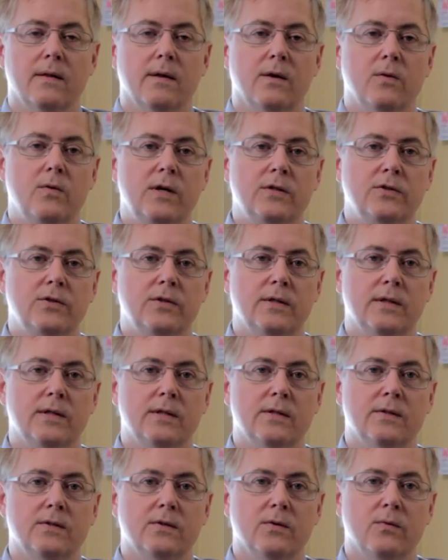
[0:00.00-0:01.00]
The question
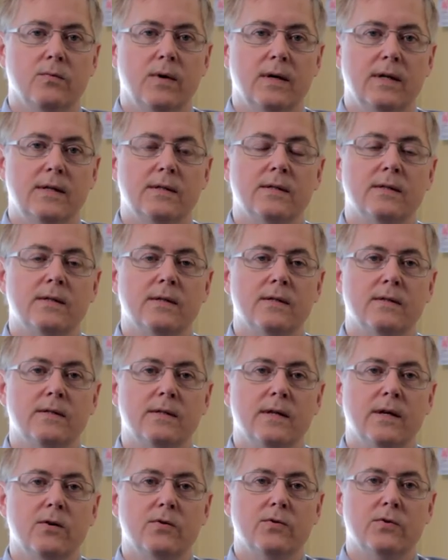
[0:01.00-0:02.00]
is, what is
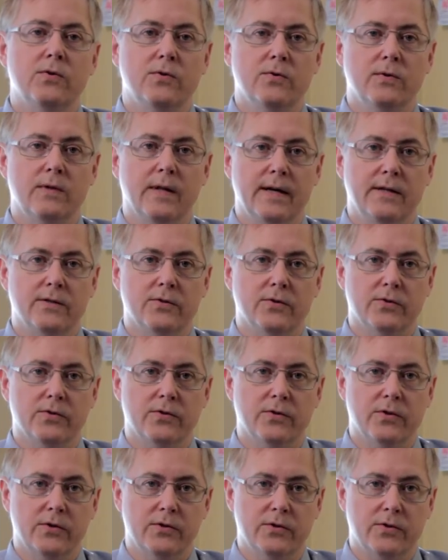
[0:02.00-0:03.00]
CO2 laser
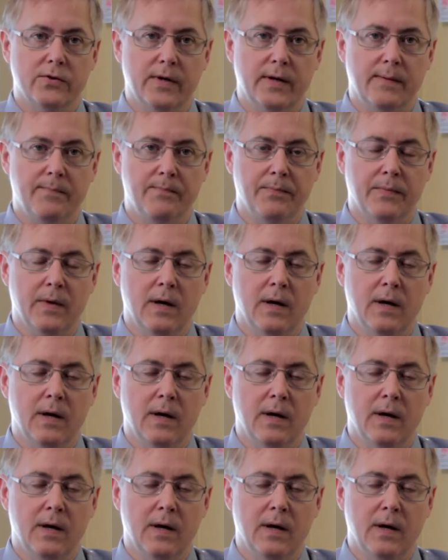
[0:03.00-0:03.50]
surgery?